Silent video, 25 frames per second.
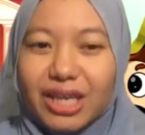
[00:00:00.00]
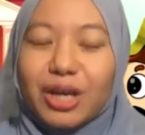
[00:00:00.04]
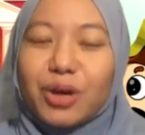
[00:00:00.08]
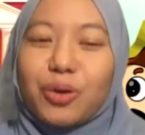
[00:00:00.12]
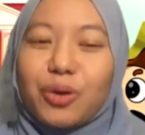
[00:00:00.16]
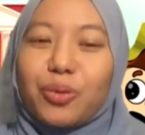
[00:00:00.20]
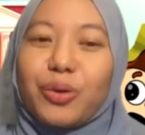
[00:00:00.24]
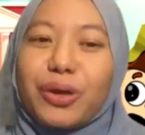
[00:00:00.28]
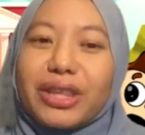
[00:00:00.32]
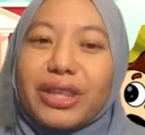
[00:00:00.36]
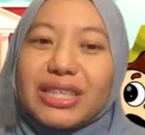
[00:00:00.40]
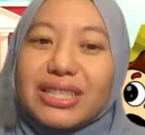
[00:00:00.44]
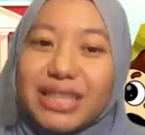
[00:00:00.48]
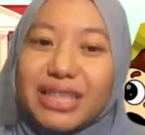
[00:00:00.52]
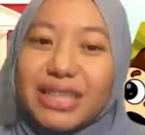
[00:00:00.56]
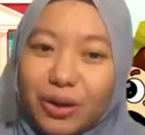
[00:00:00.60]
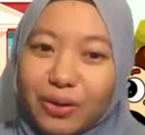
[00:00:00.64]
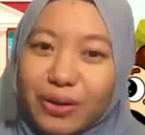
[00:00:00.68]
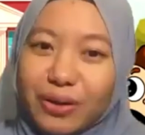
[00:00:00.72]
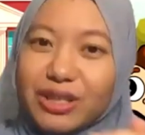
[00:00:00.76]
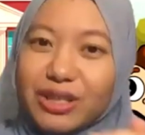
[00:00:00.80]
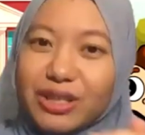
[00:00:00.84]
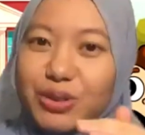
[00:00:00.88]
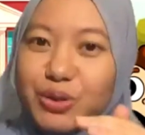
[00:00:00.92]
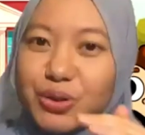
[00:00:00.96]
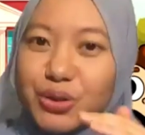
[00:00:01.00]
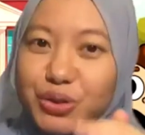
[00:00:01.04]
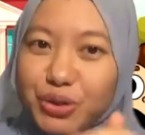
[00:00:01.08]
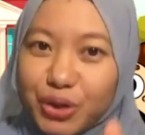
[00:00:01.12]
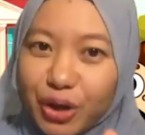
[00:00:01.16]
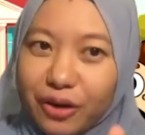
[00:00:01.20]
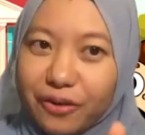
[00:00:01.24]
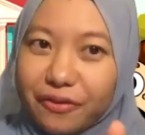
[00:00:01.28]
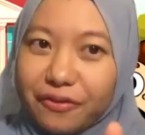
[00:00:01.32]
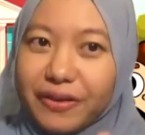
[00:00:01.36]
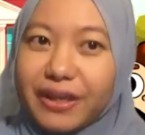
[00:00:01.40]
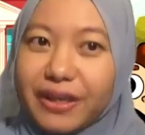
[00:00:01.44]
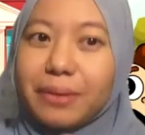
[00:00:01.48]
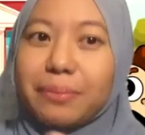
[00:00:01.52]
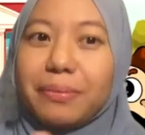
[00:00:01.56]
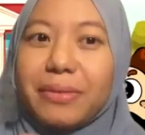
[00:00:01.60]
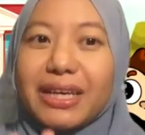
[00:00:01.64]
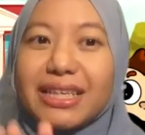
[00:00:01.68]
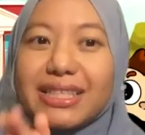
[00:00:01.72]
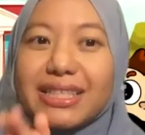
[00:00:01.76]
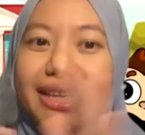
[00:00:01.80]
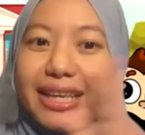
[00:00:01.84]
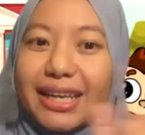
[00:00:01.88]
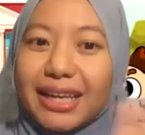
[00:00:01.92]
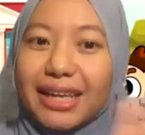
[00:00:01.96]
When the sound is too soft, it
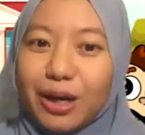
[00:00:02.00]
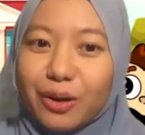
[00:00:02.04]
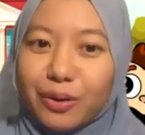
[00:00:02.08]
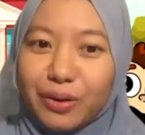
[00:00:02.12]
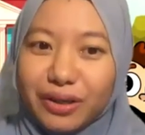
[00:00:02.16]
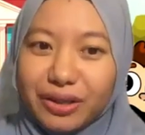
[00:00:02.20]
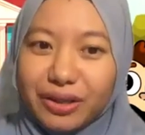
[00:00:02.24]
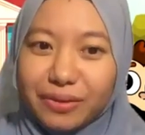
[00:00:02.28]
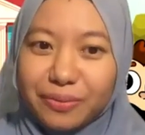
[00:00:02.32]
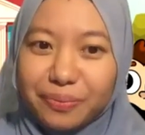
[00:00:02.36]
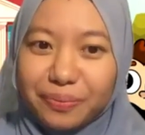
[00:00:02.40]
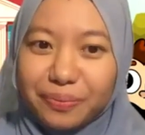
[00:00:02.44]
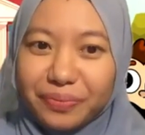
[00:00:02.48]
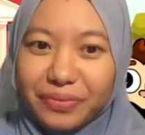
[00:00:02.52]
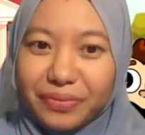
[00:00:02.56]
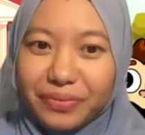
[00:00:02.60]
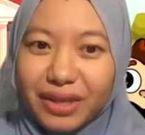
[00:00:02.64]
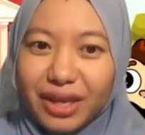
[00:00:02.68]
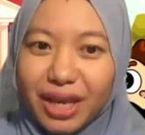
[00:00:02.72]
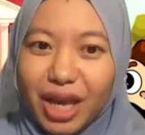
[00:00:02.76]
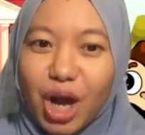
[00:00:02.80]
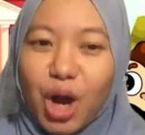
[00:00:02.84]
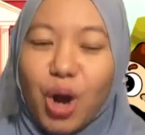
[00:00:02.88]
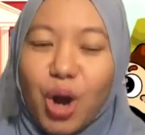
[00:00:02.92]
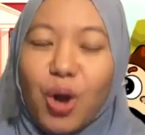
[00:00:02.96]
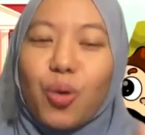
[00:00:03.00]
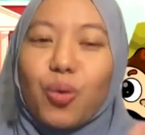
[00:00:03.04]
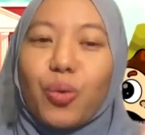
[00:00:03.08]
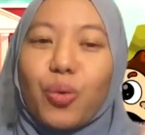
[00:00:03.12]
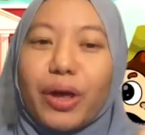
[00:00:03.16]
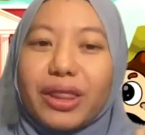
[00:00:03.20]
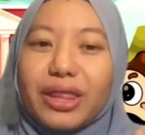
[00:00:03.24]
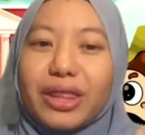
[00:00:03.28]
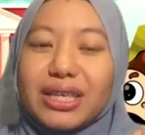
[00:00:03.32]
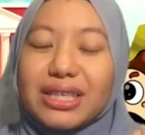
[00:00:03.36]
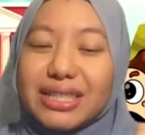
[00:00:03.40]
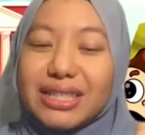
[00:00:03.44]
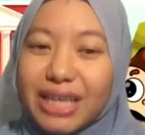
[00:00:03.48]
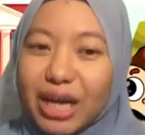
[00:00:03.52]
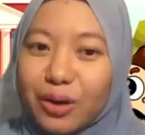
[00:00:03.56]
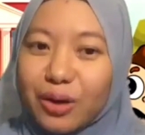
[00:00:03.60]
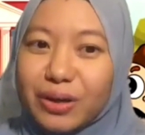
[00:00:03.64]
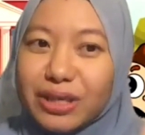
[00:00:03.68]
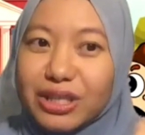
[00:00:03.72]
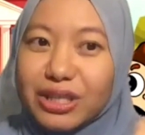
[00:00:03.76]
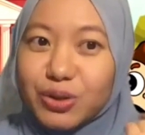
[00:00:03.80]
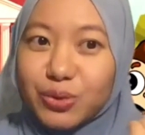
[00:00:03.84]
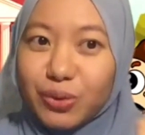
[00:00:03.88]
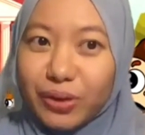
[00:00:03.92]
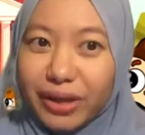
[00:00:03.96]
makes it louder. When the sound
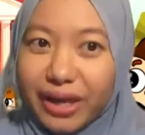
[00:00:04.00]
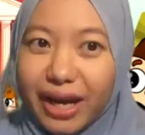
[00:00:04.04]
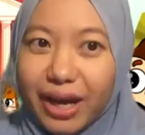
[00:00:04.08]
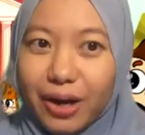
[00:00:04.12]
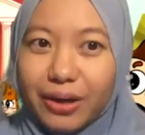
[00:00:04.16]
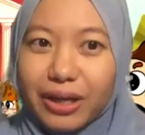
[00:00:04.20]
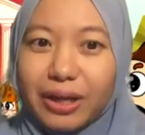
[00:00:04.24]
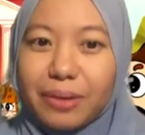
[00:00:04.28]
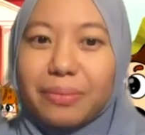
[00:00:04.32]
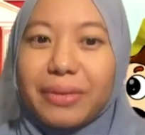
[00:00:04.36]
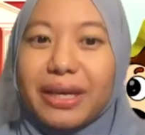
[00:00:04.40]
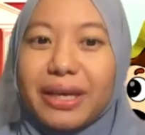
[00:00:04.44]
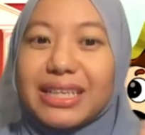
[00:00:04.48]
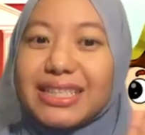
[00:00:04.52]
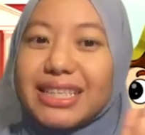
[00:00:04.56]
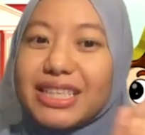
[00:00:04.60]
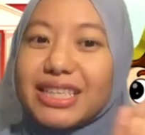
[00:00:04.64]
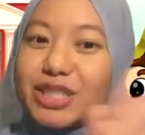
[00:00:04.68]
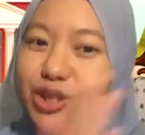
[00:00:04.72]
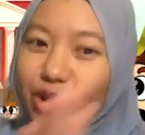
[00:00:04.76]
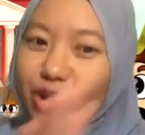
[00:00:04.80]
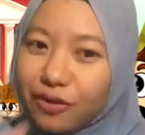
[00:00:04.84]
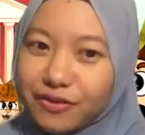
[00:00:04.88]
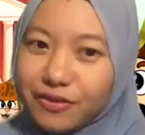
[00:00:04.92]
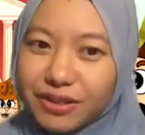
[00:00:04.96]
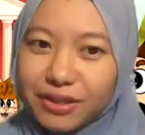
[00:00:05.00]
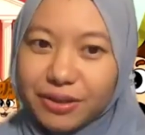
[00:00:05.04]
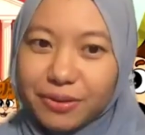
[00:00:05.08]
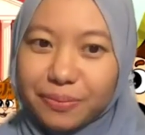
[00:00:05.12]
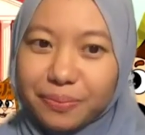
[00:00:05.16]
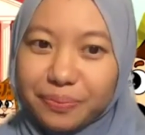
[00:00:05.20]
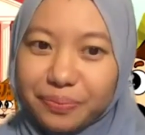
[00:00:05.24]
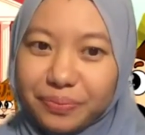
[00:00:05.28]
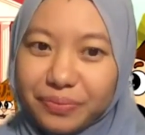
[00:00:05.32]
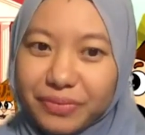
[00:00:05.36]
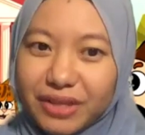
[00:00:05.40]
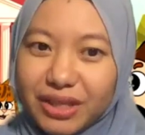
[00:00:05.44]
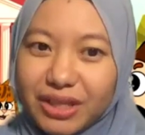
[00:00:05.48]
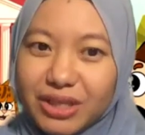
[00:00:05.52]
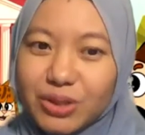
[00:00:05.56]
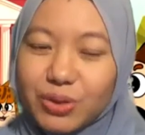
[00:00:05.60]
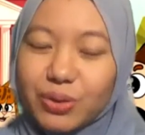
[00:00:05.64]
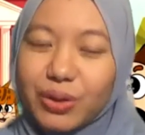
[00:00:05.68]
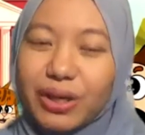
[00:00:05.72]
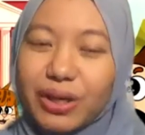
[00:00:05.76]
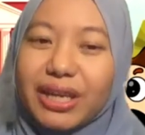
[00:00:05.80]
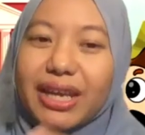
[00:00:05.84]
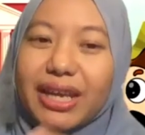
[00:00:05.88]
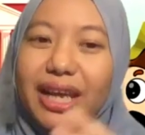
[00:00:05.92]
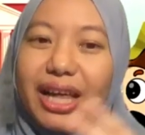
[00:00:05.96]
is too loud, it makes it softer. So
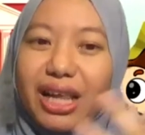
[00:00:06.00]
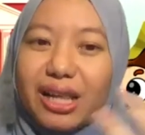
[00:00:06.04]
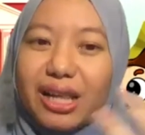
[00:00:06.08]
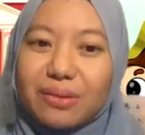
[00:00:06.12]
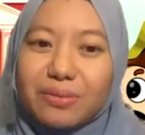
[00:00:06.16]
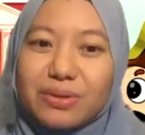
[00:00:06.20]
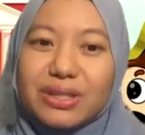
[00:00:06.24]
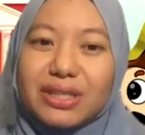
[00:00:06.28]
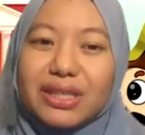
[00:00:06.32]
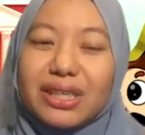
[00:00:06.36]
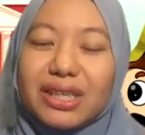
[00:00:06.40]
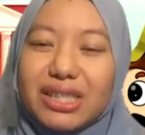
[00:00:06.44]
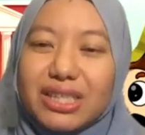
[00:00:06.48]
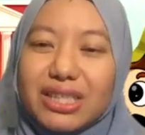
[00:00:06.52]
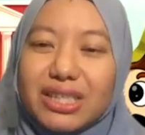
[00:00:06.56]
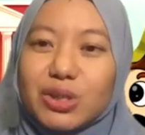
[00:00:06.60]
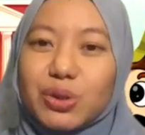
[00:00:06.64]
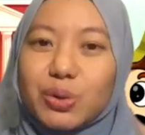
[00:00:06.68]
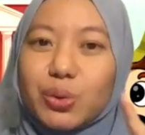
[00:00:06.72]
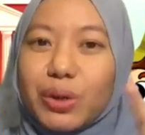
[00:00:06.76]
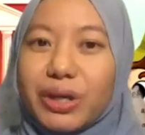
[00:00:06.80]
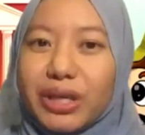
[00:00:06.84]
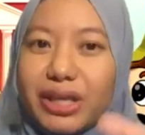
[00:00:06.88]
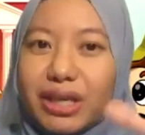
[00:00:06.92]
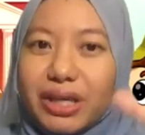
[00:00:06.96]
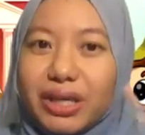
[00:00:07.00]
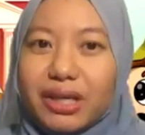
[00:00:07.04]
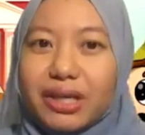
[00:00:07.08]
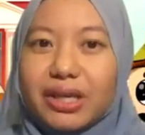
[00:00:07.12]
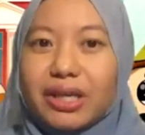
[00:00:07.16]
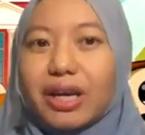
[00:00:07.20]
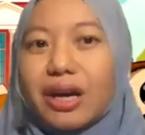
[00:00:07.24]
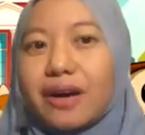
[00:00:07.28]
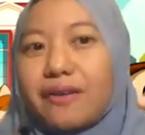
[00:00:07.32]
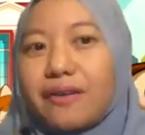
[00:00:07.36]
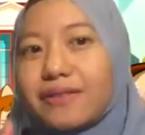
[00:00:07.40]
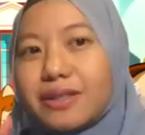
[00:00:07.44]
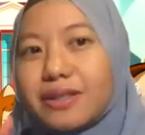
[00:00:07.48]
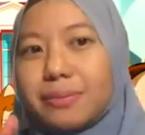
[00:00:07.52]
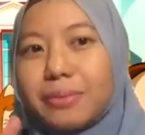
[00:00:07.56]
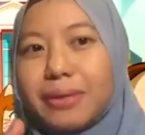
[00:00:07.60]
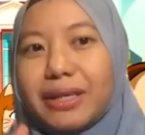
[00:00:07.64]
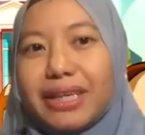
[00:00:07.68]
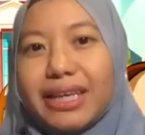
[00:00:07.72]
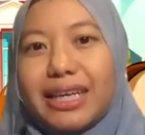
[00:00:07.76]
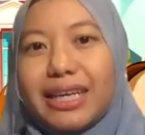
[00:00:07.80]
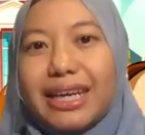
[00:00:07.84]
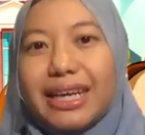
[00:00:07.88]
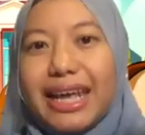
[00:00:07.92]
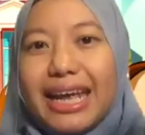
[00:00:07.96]
it helps us to hear comfortably
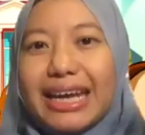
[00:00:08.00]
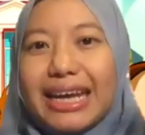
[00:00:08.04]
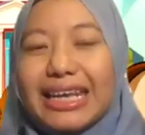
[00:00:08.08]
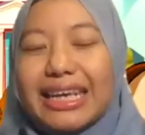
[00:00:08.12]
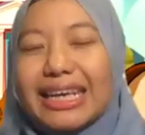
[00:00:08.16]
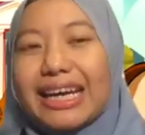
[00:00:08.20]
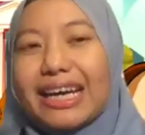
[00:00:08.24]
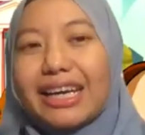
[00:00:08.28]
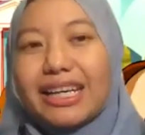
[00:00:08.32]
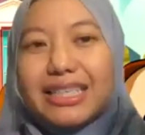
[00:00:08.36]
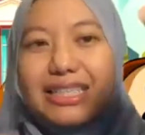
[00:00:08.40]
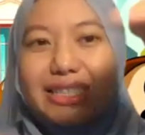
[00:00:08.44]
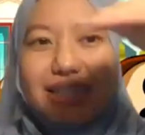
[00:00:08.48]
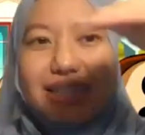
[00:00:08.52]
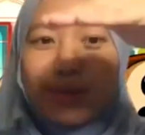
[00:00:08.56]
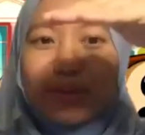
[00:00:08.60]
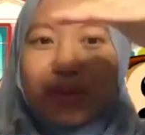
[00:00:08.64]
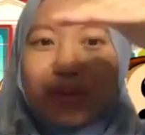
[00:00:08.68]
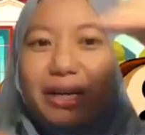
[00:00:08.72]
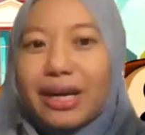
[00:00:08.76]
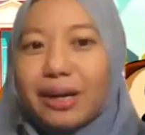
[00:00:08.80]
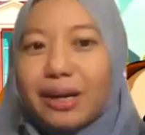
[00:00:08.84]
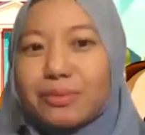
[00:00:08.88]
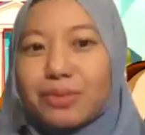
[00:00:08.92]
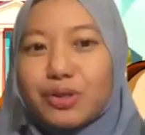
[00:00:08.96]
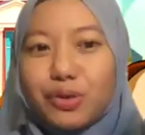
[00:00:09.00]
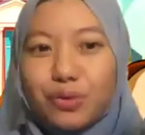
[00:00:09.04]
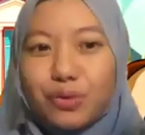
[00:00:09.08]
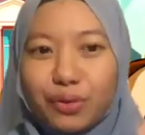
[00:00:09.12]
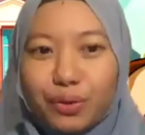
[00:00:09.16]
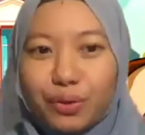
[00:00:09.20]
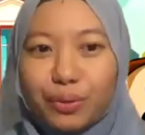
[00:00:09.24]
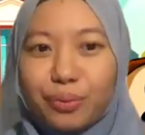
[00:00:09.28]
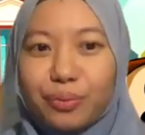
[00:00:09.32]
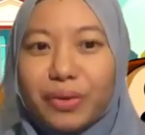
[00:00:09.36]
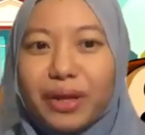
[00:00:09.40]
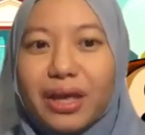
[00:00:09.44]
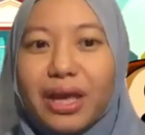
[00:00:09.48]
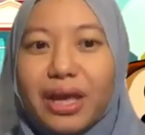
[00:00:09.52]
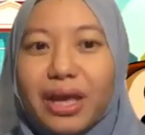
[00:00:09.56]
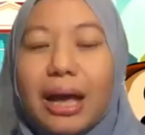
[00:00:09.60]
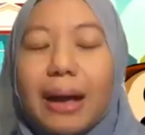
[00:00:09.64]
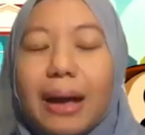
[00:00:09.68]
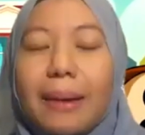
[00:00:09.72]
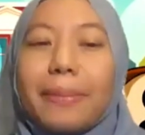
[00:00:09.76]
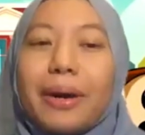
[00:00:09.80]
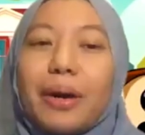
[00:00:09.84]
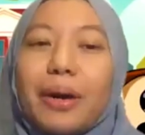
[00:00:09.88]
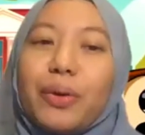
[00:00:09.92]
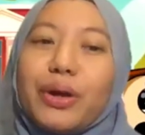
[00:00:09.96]
in any kind of sound that comes through.
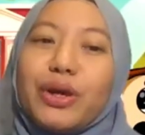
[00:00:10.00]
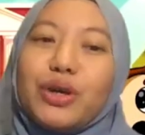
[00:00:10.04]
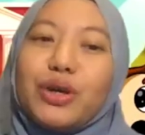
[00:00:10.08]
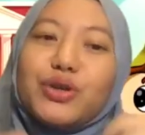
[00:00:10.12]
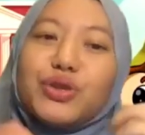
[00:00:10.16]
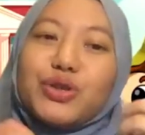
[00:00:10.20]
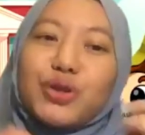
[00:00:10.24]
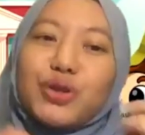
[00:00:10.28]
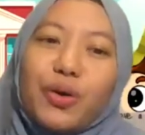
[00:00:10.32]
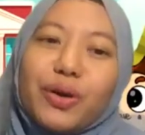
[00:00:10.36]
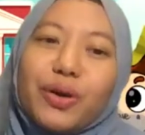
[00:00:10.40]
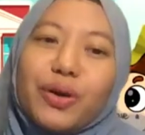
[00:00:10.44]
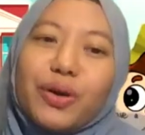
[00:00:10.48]
But it's when like you a building